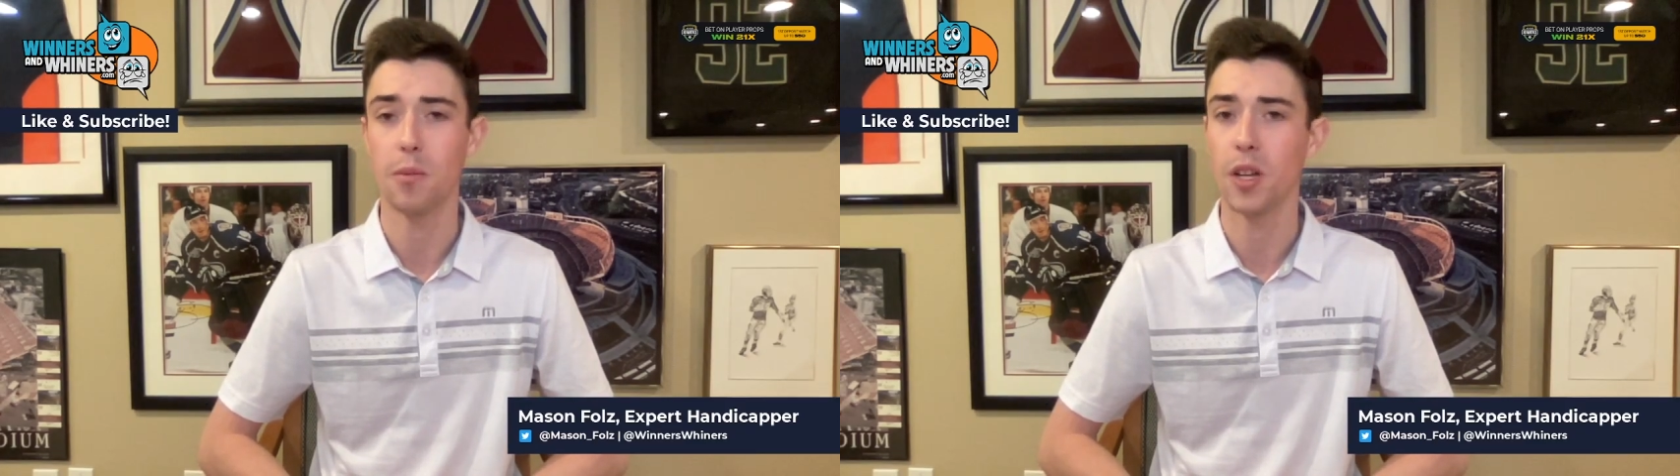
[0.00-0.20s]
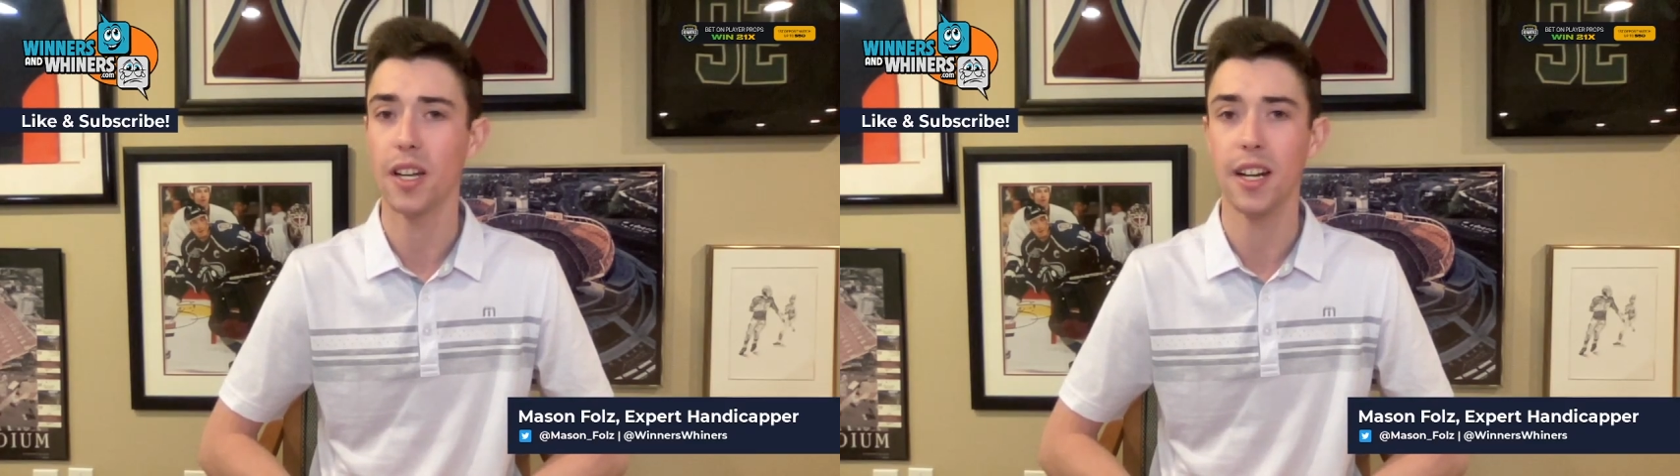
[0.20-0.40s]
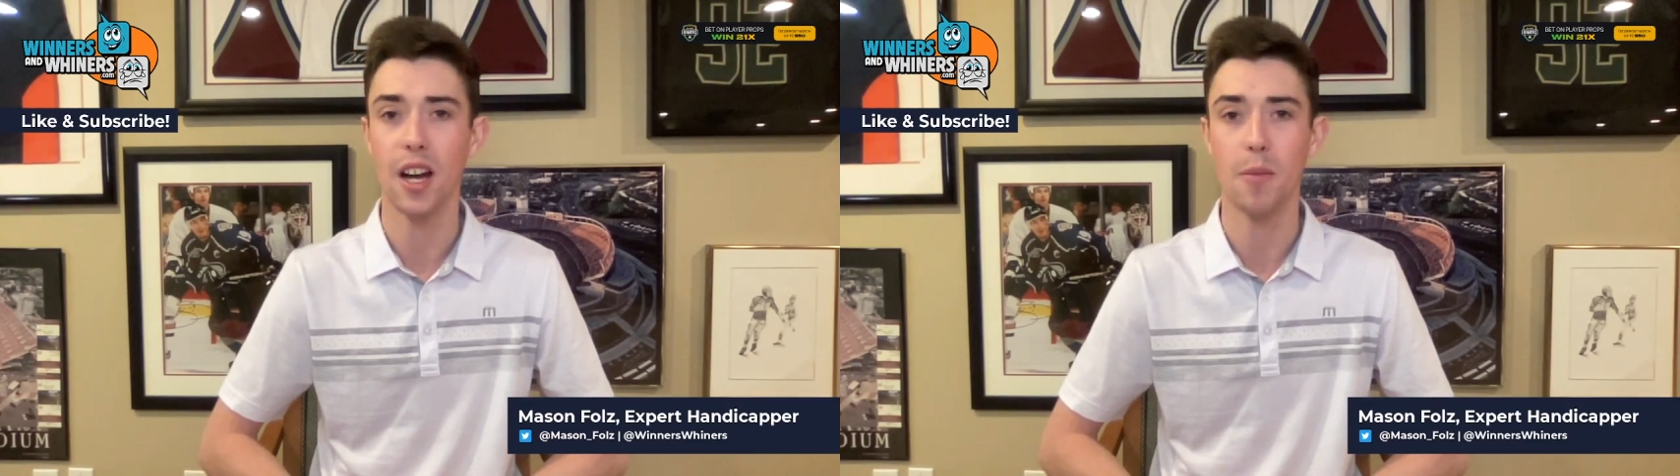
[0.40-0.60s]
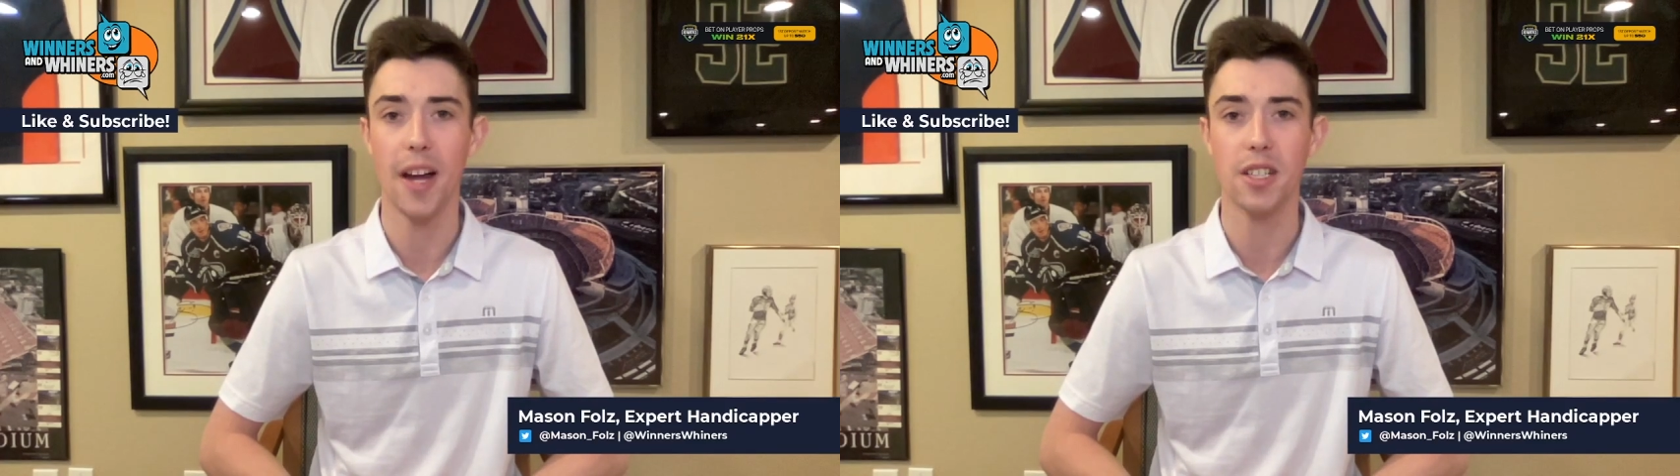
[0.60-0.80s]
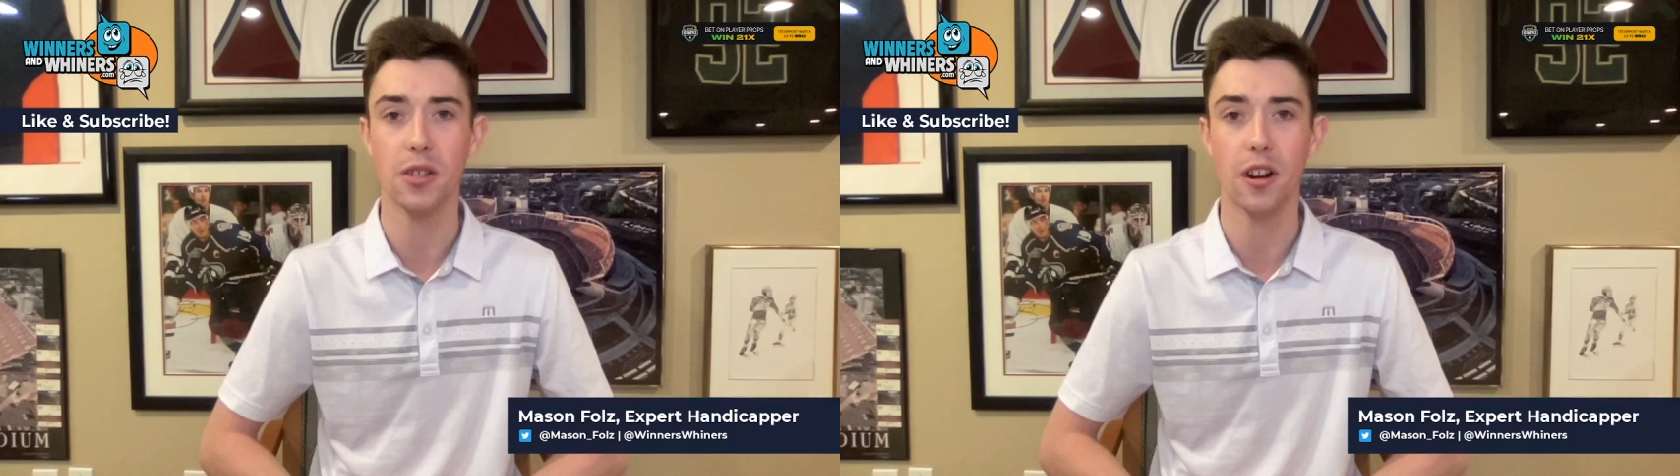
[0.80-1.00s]
I'm looking to come
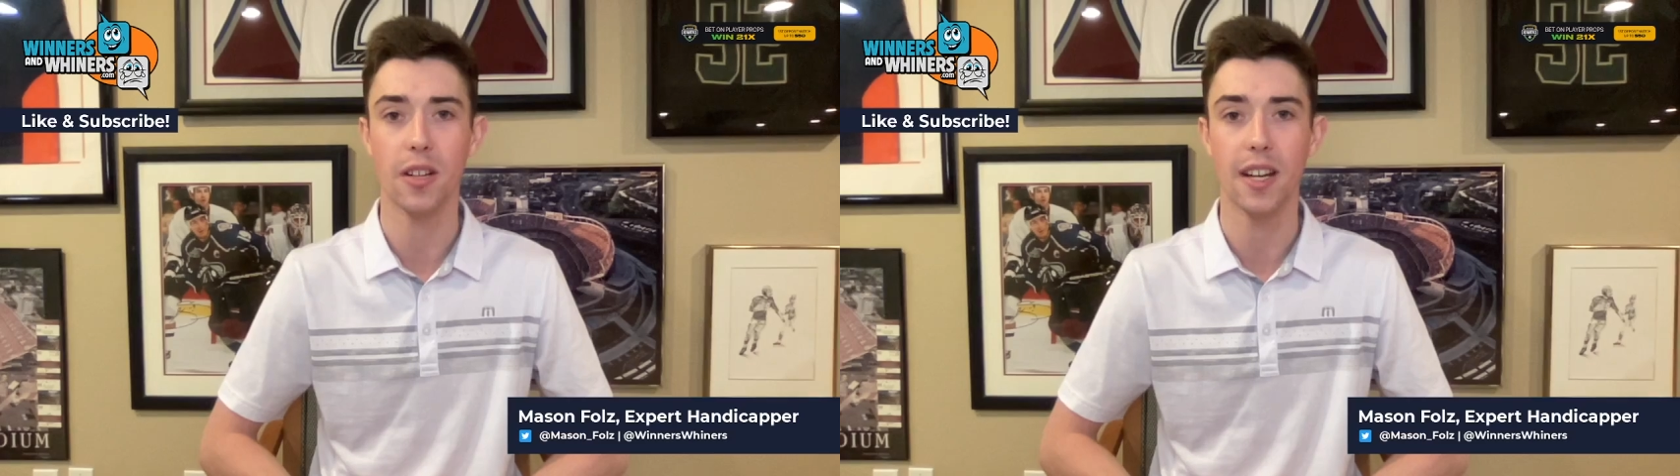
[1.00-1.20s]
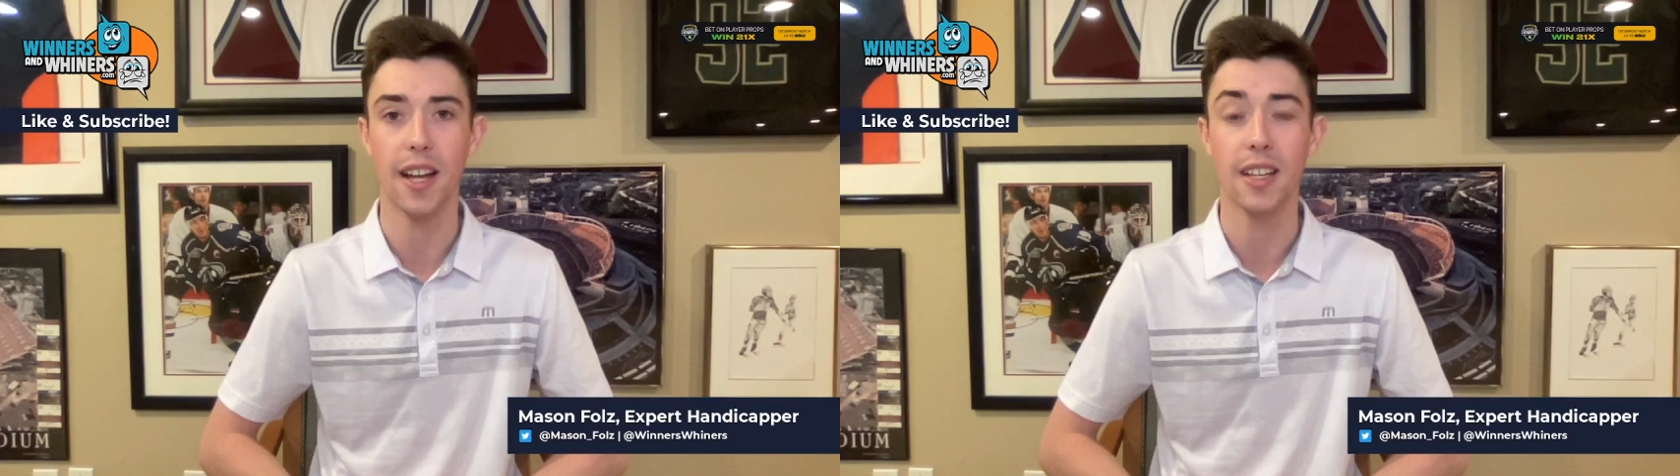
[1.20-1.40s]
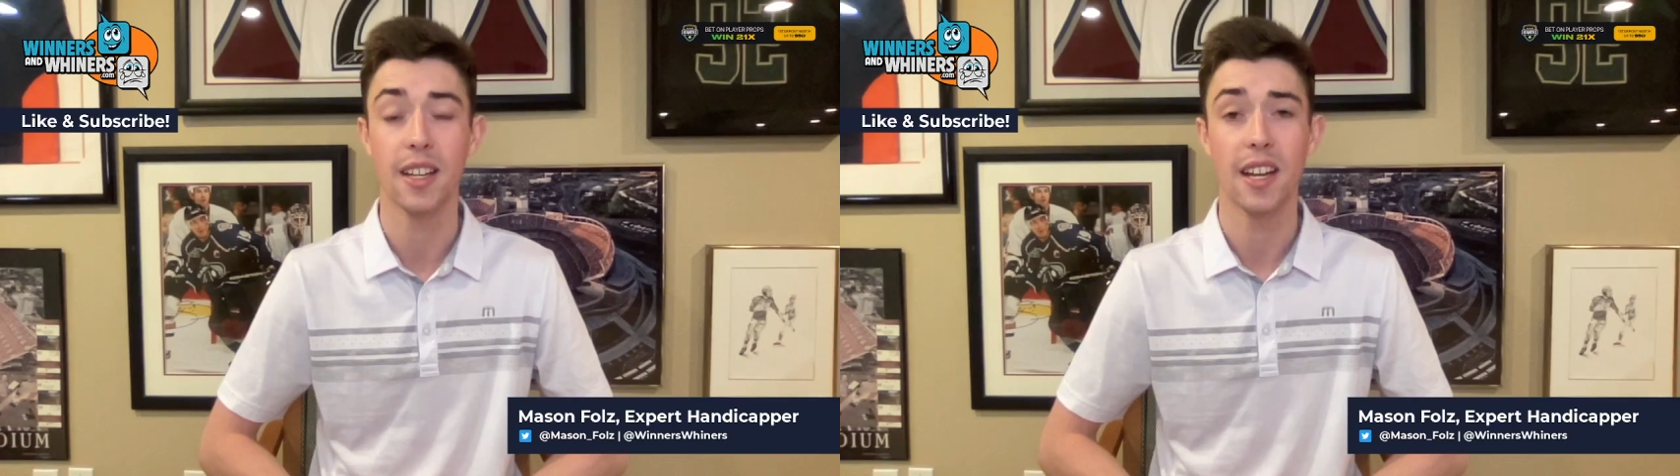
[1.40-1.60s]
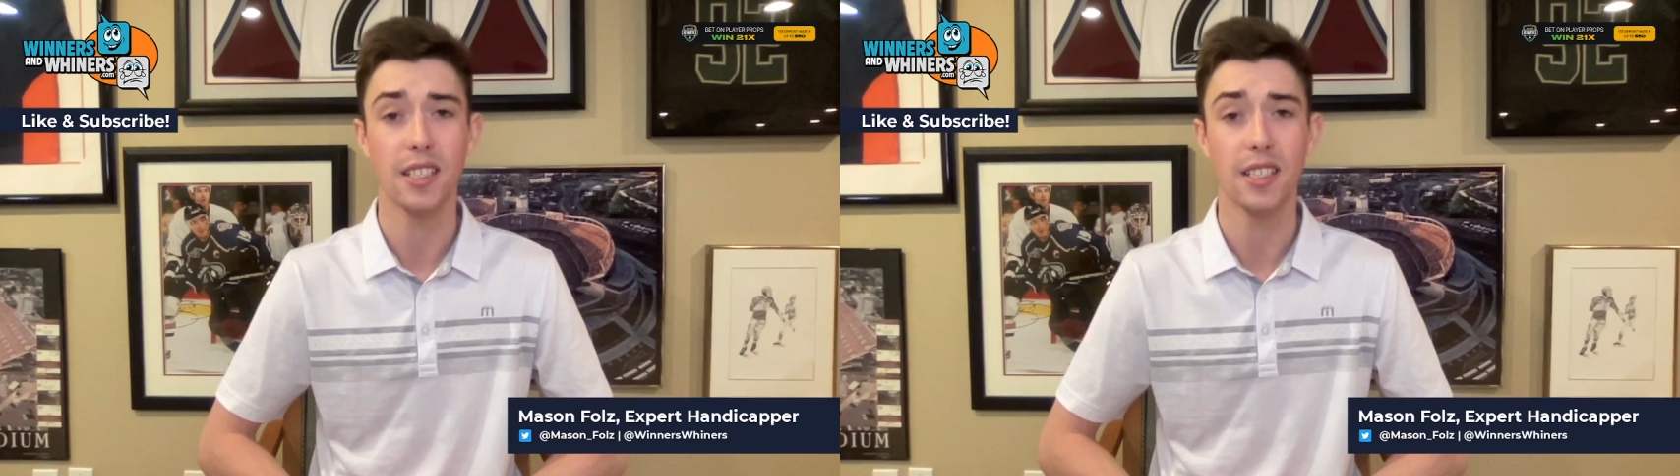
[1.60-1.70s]
back strong today